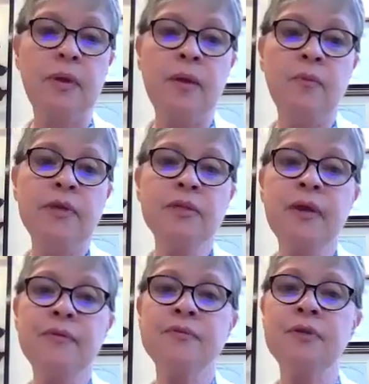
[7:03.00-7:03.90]
And we
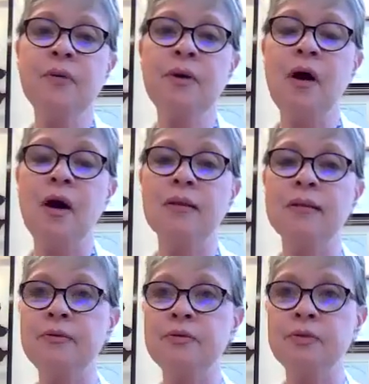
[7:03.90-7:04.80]
don't have to know it all.
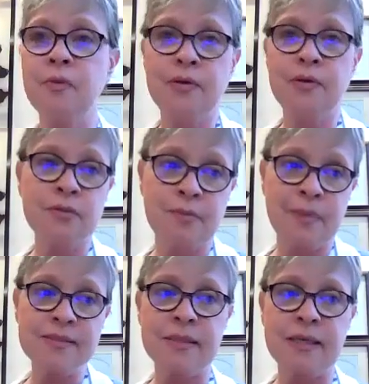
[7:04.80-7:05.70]
You do what you do
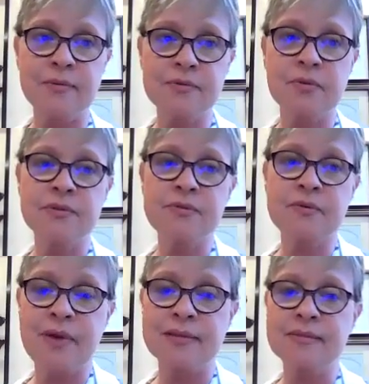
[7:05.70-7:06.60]
best and outsource the
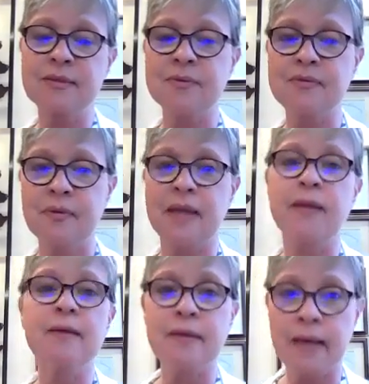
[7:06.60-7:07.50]
rest. So it's
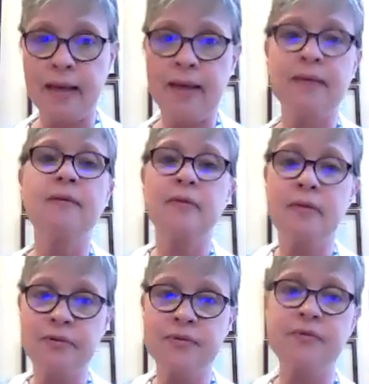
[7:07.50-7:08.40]
like,
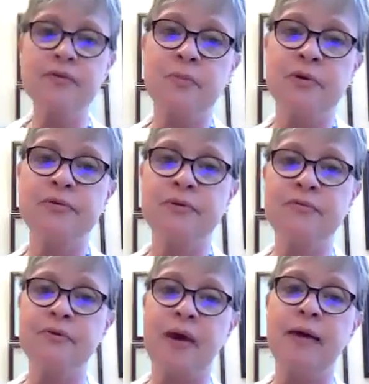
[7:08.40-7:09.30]
go see this person
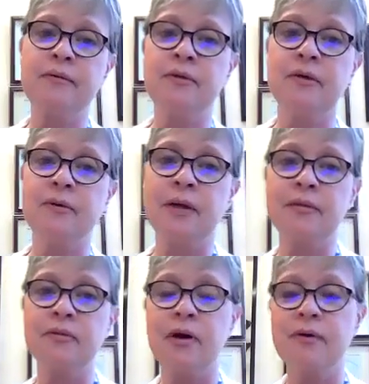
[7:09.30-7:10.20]
for that, you know. And
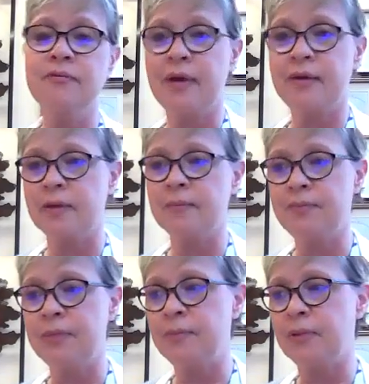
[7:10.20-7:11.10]
I love having
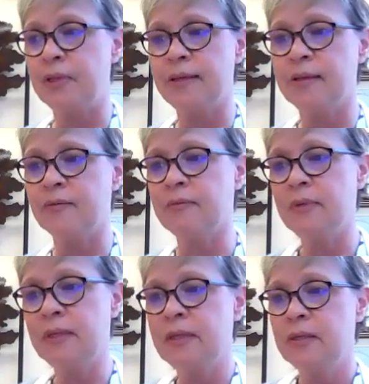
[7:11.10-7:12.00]
people I can
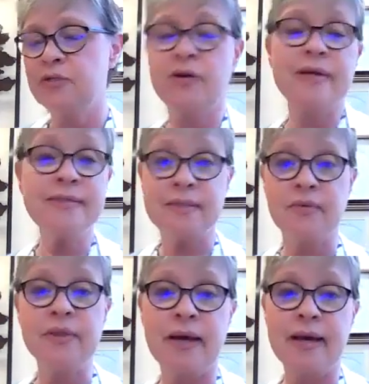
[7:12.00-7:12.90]
trust and
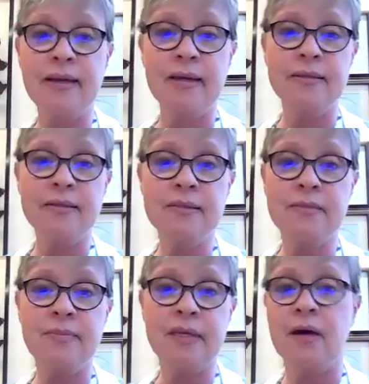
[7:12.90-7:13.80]
rely on to
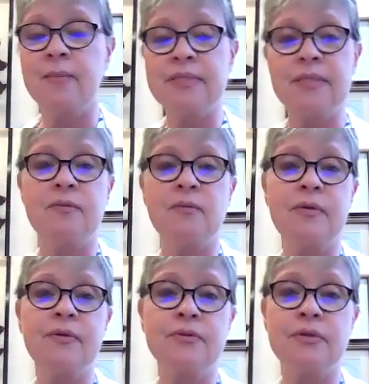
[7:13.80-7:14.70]
be competent in
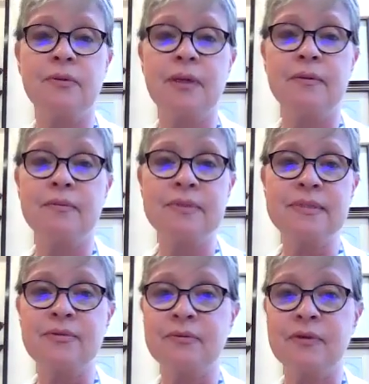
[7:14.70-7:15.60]
what they're doing, and
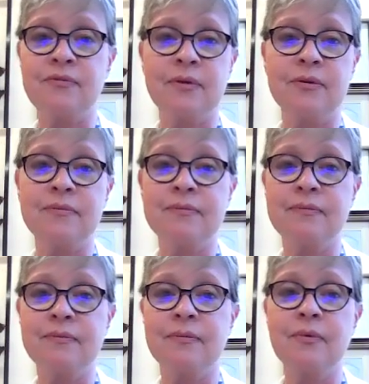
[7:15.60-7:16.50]
certainly feel
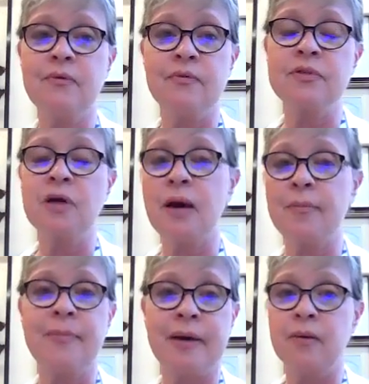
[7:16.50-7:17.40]
over the
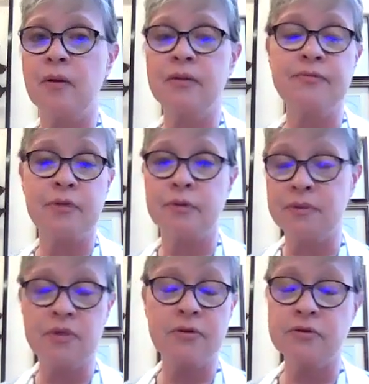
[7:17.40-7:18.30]
top about all of you
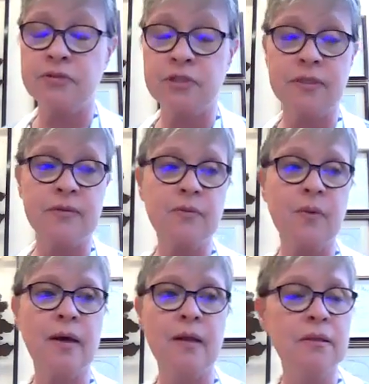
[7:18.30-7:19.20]
and Dr. Jean as
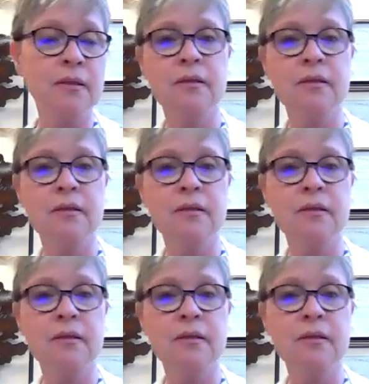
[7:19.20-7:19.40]
well.